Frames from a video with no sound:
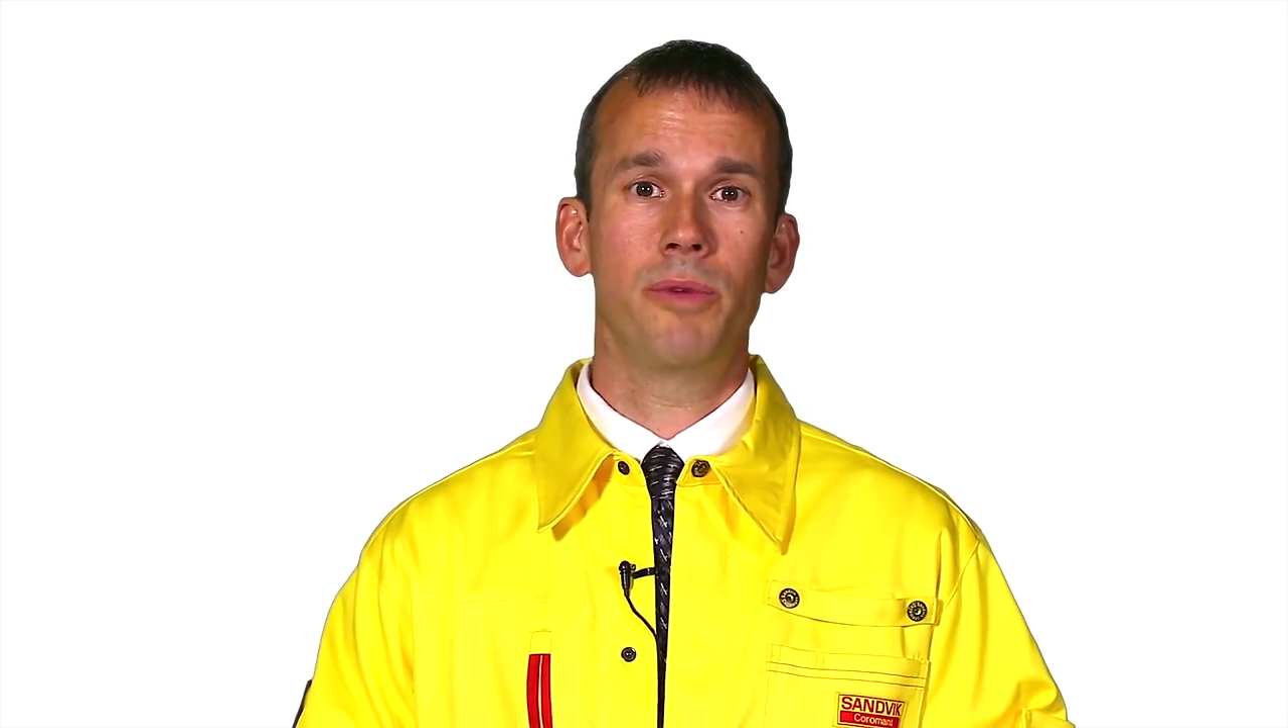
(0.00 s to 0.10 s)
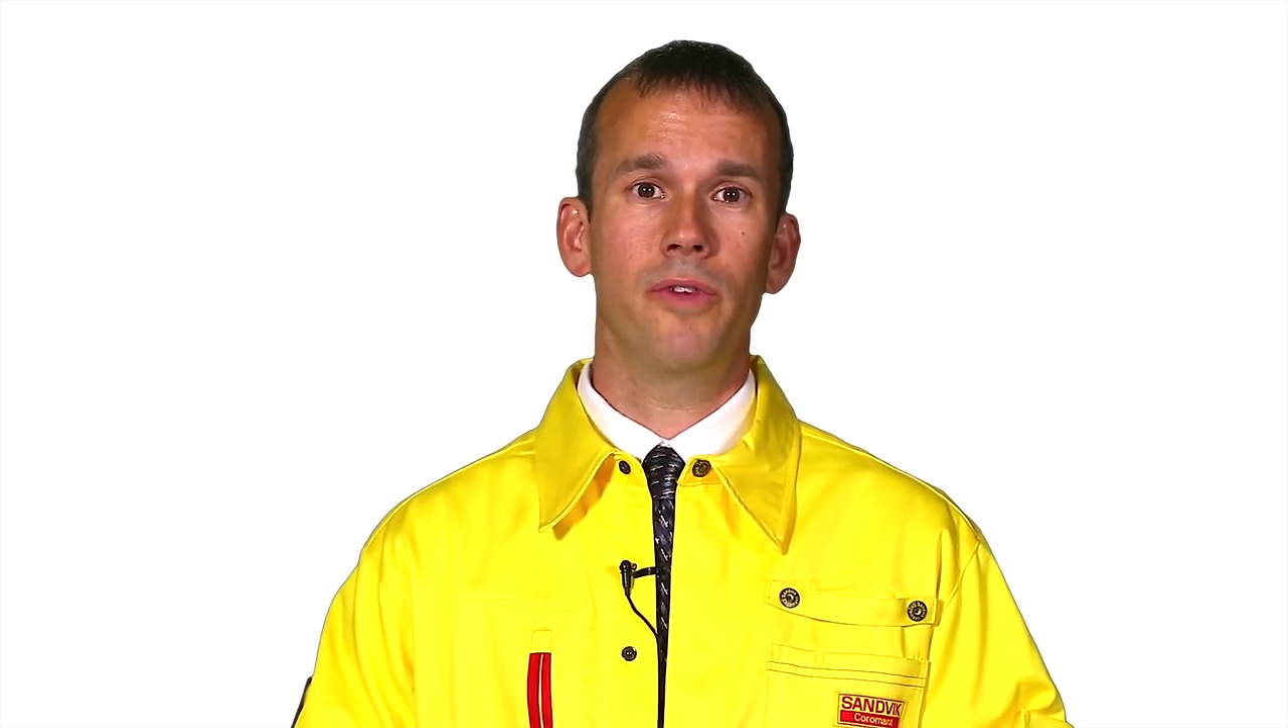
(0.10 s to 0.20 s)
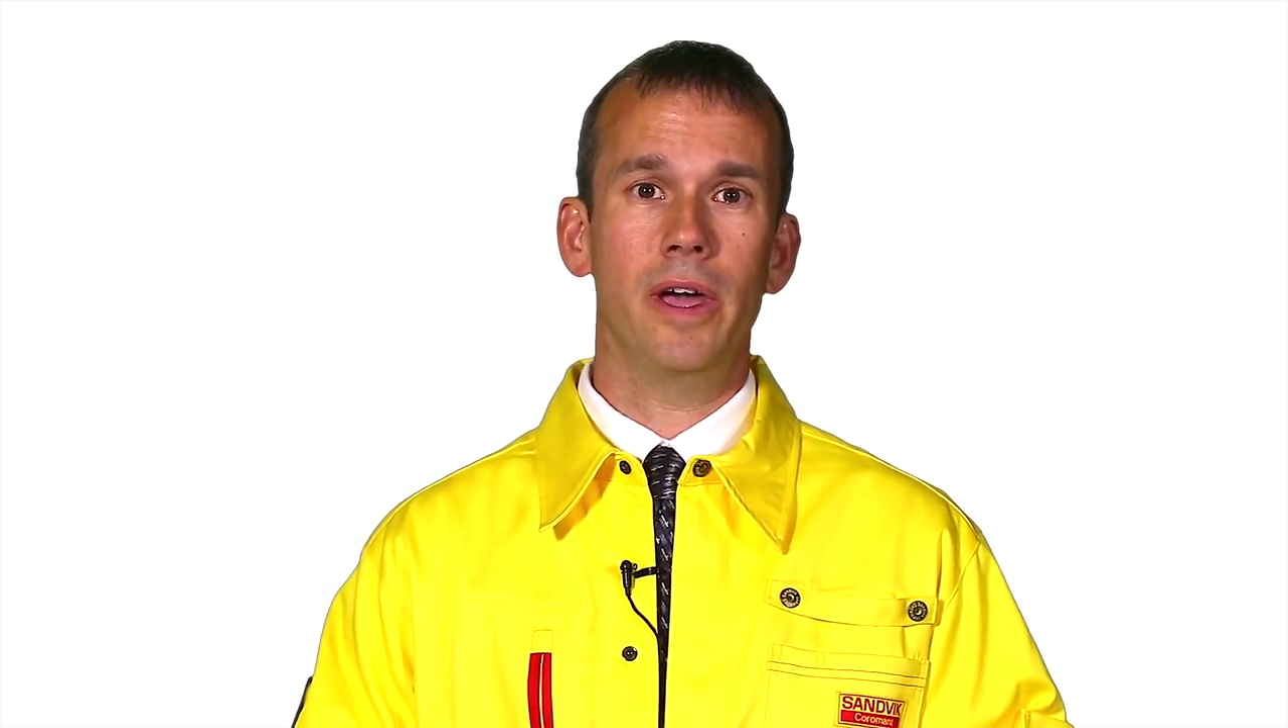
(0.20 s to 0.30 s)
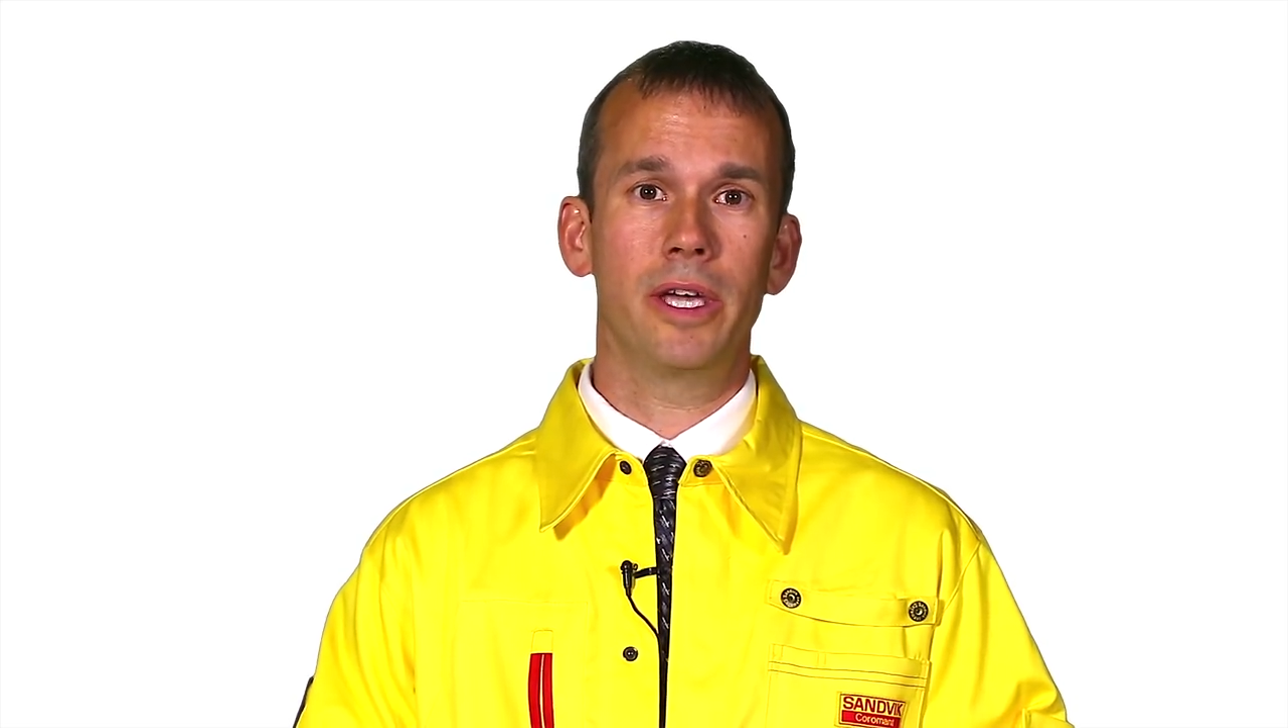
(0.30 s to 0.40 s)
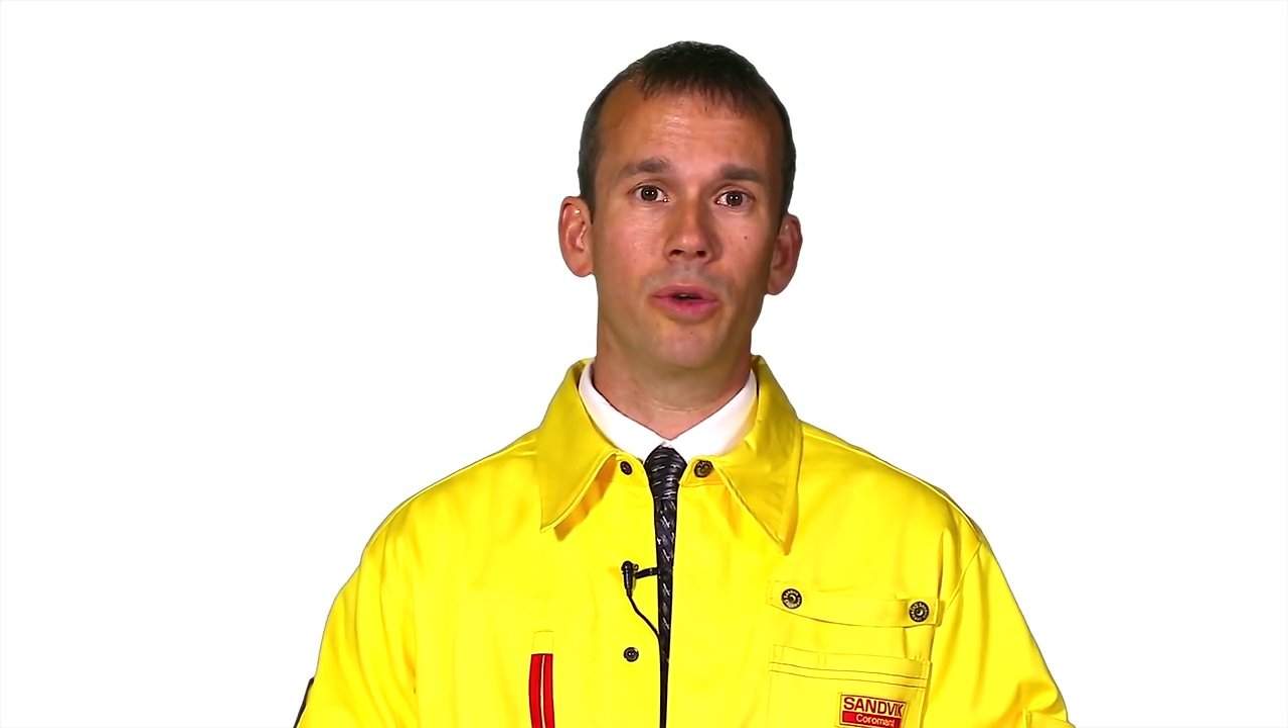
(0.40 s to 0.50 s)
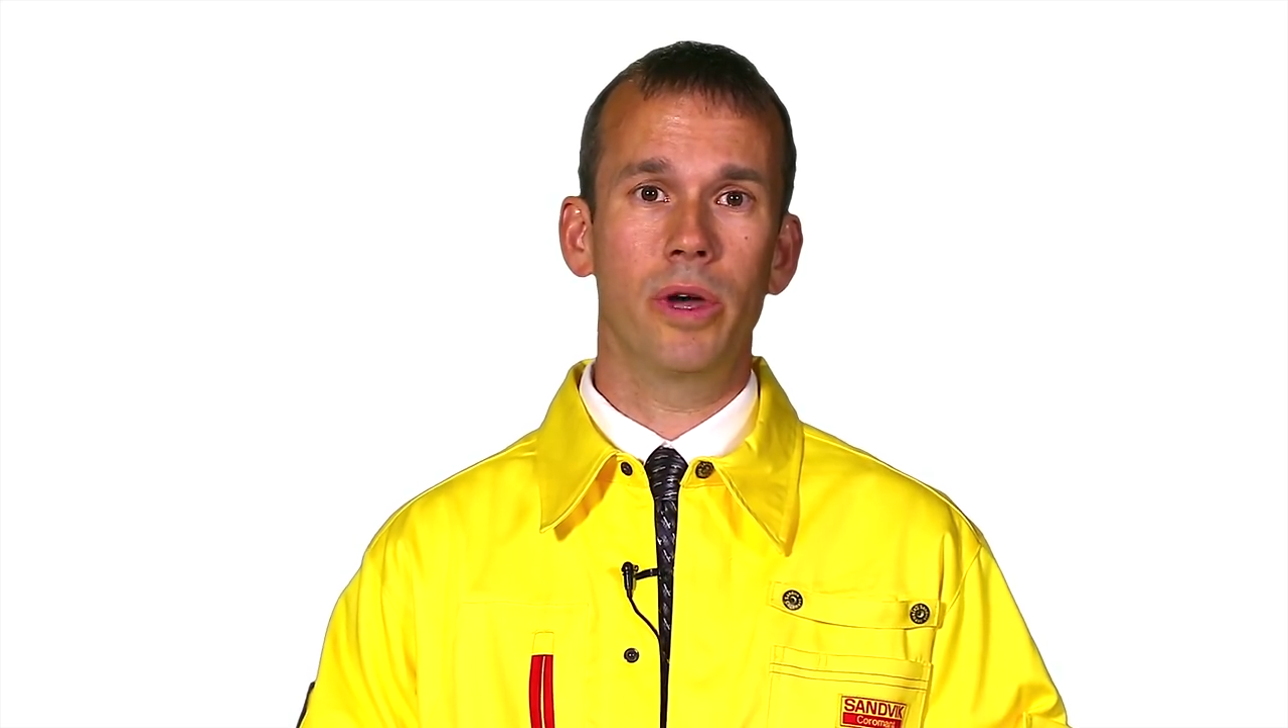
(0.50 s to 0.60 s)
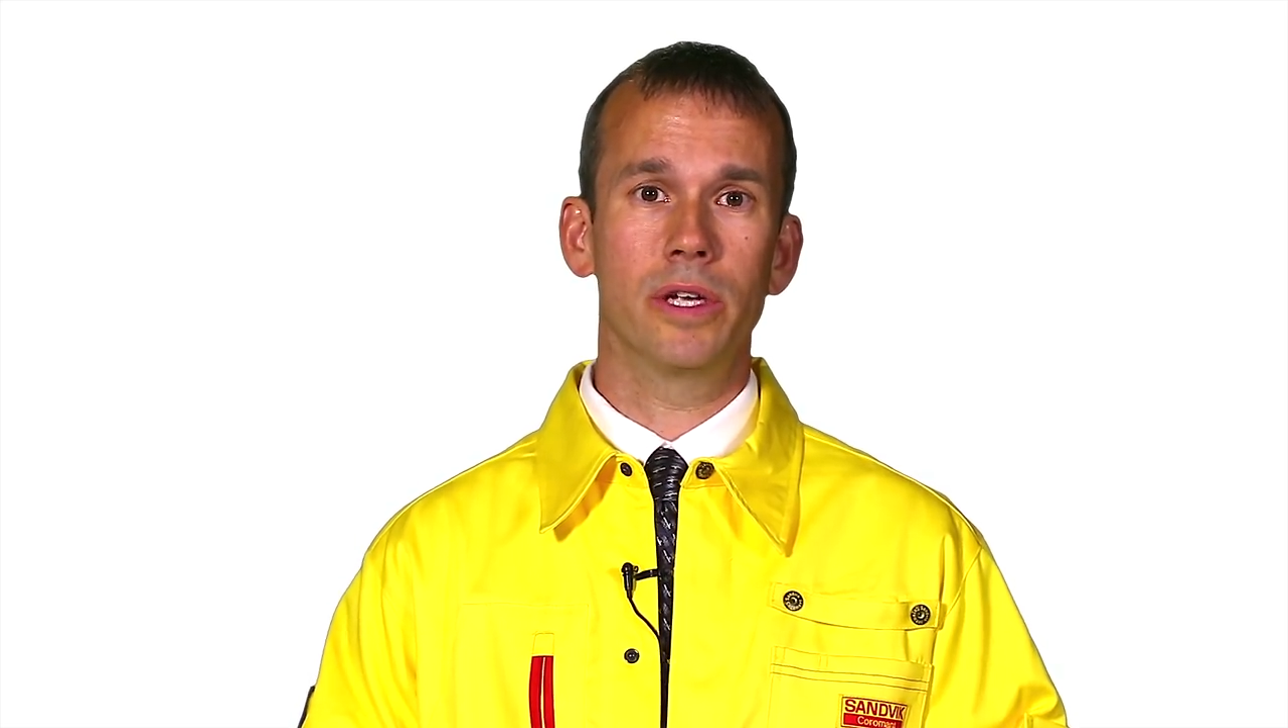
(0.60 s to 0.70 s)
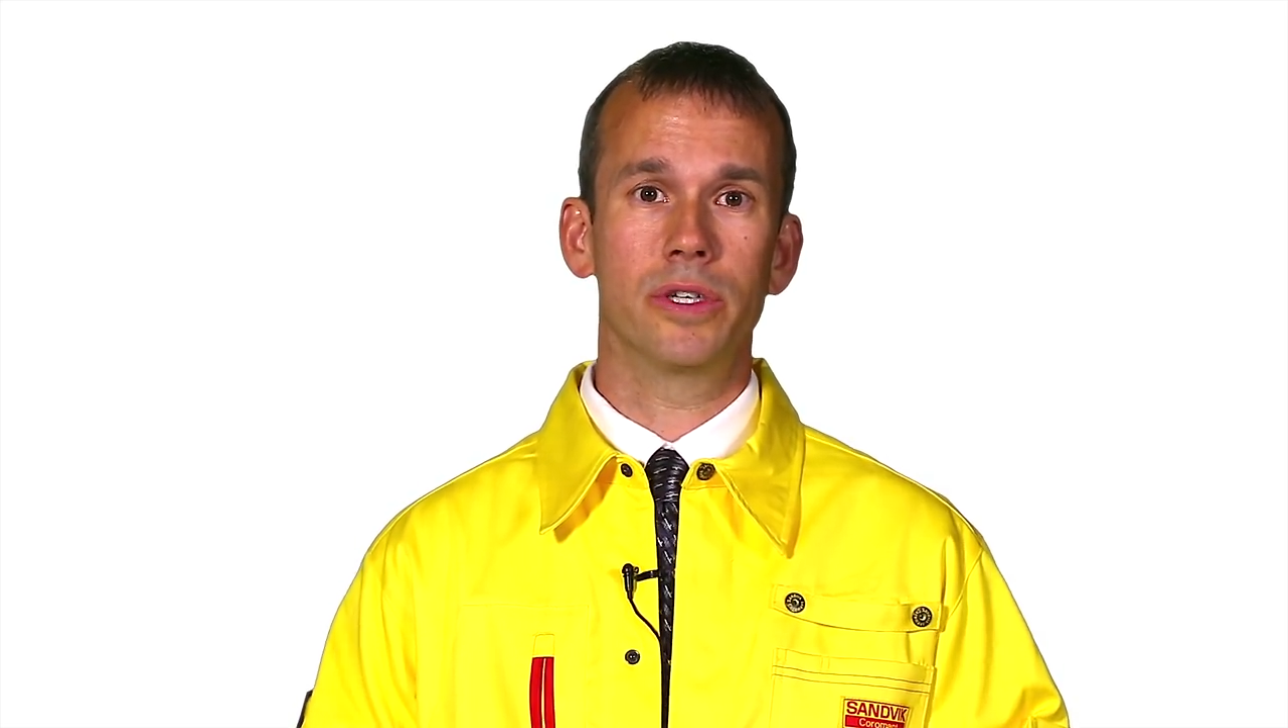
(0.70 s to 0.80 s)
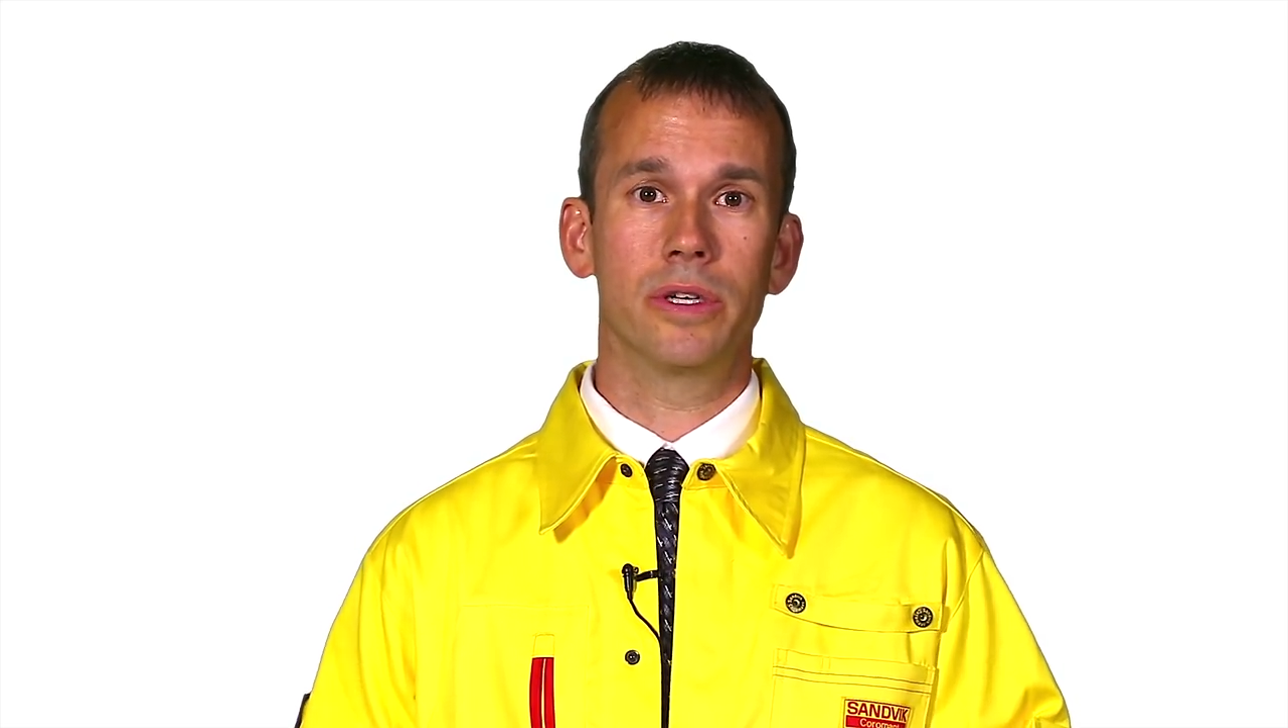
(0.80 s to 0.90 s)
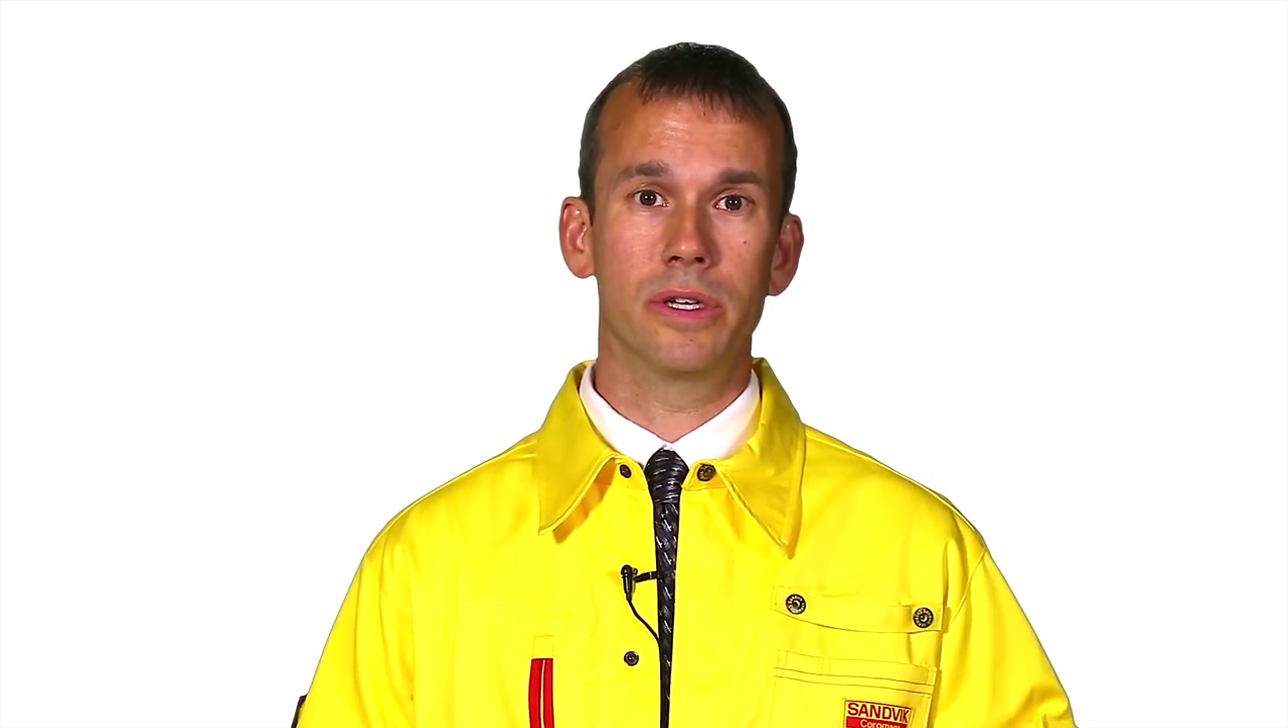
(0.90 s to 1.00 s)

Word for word: evacuation